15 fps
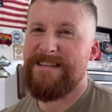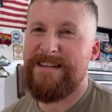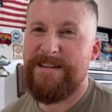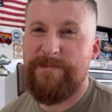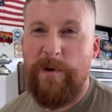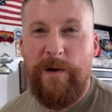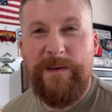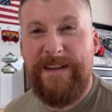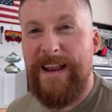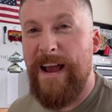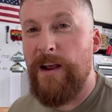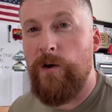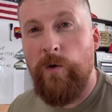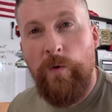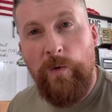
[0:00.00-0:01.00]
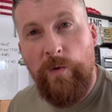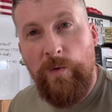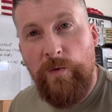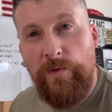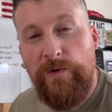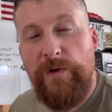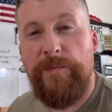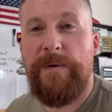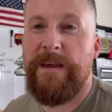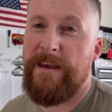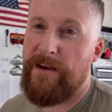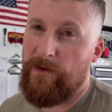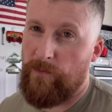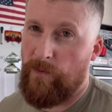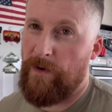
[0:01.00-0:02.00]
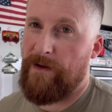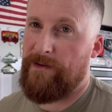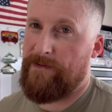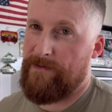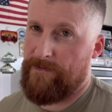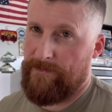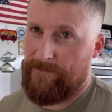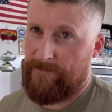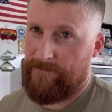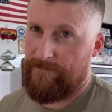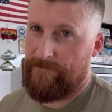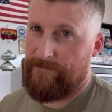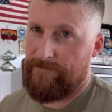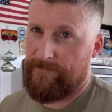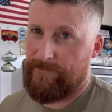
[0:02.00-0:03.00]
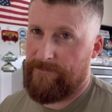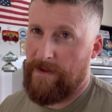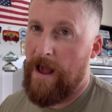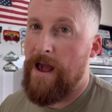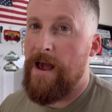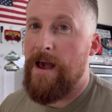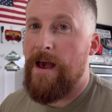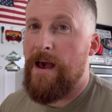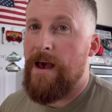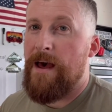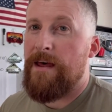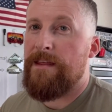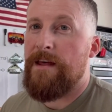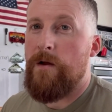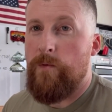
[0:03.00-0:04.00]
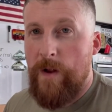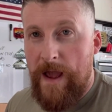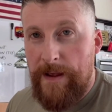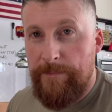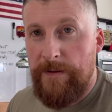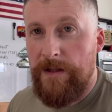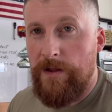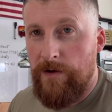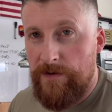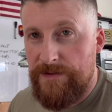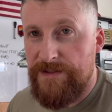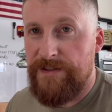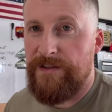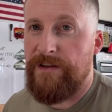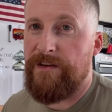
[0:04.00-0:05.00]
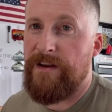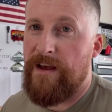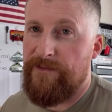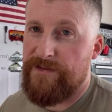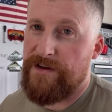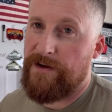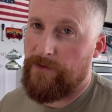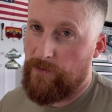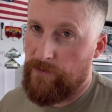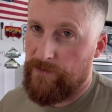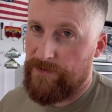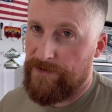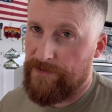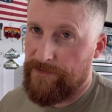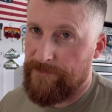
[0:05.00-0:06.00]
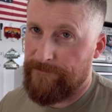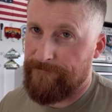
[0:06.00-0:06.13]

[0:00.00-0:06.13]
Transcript: it's probably not cool to begin with. That rack belongs in an FJ Cruiser.